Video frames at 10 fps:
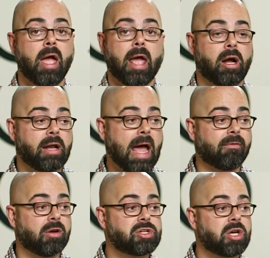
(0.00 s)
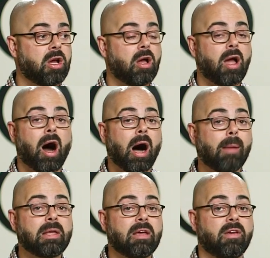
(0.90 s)
And on average,
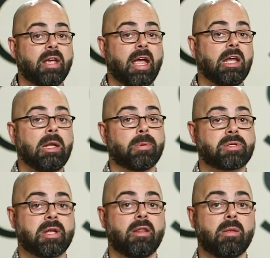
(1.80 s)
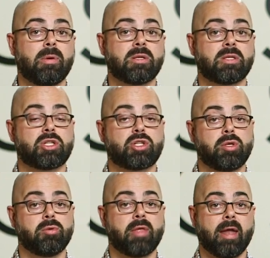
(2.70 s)
I'm giving 80% of the business
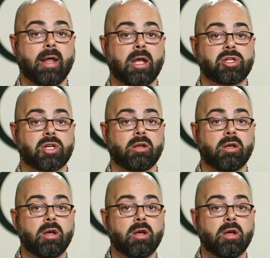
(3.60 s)
to that agent.